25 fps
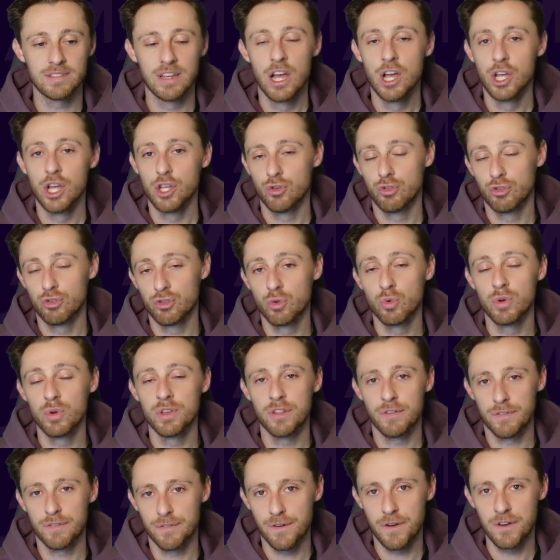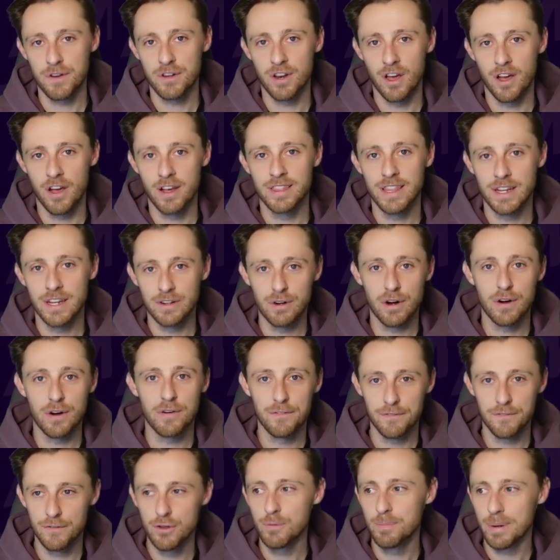you saw in the front line, there are a
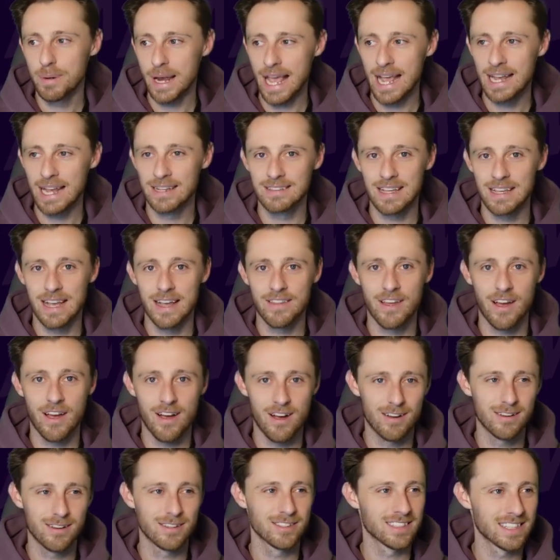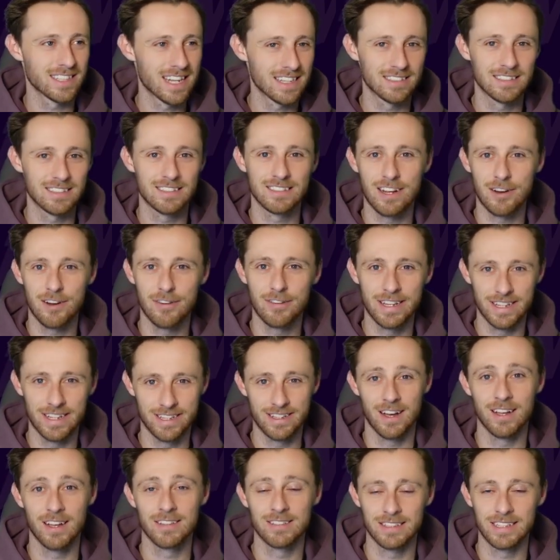few players there that aren't necessarily
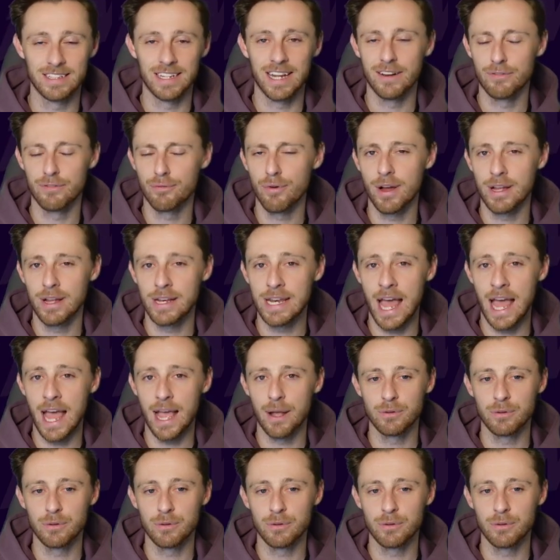cutting it right now.